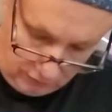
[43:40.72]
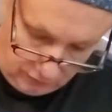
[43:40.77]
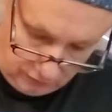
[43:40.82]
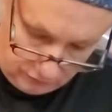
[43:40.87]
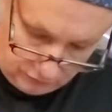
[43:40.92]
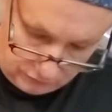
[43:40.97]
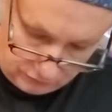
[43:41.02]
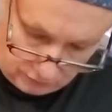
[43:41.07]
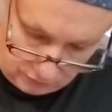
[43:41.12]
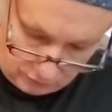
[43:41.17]

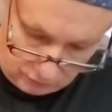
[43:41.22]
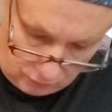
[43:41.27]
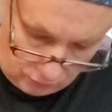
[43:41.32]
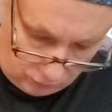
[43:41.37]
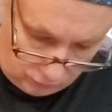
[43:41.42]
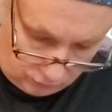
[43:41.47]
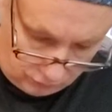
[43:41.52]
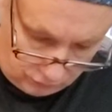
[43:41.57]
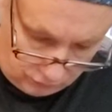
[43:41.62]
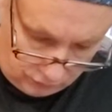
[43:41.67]
So
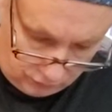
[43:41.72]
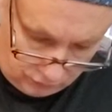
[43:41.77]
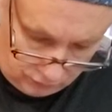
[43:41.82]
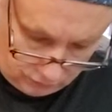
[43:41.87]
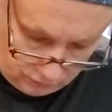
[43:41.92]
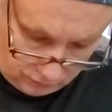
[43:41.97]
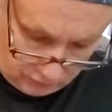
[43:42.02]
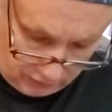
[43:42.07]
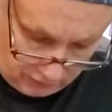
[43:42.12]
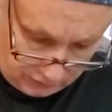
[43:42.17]

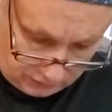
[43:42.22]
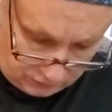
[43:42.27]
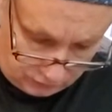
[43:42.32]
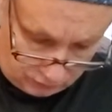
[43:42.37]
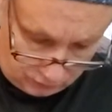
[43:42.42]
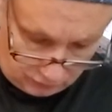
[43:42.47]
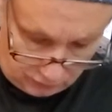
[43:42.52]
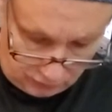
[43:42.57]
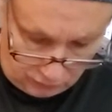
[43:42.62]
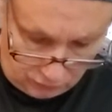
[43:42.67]
that's
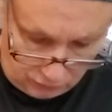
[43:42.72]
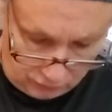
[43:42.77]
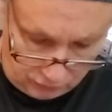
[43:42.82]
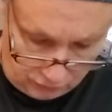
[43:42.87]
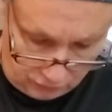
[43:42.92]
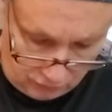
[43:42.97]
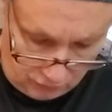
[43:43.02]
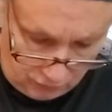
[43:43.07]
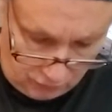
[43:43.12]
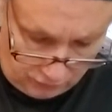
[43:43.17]
really where you're
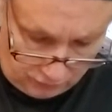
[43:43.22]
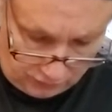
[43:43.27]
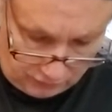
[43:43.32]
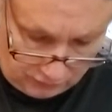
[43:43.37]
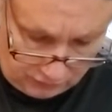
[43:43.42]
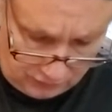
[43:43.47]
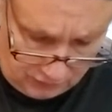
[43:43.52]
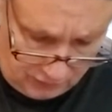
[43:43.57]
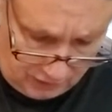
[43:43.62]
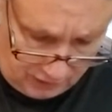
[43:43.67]
going.
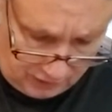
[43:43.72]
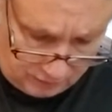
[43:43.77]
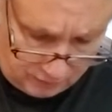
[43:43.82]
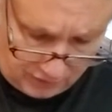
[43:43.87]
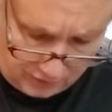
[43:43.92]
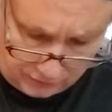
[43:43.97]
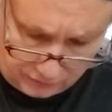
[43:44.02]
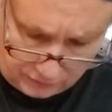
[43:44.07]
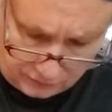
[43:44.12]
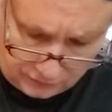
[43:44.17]
There's a lot
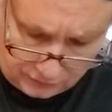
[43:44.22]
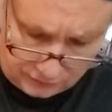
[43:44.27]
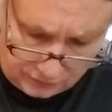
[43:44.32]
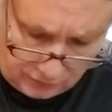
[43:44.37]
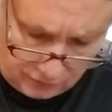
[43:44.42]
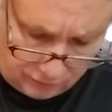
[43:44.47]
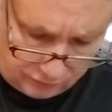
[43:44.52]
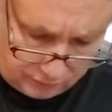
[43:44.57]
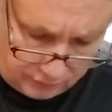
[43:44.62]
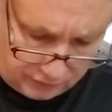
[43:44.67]
about the
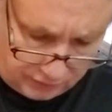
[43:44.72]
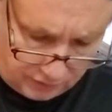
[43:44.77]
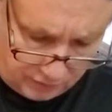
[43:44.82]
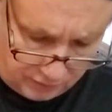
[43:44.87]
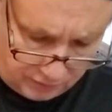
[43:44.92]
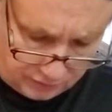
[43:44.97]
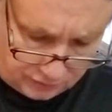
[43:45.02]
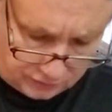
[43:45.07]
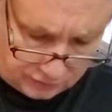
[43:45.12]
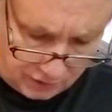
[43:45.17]
self
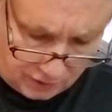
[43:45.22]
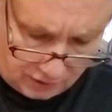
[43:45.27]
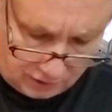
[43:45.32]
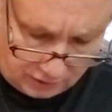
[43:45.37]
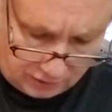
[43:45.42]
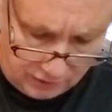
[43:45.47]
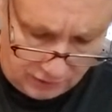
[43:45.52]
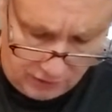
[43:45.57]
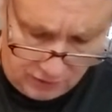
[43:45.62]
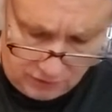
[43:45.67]
becoming solid.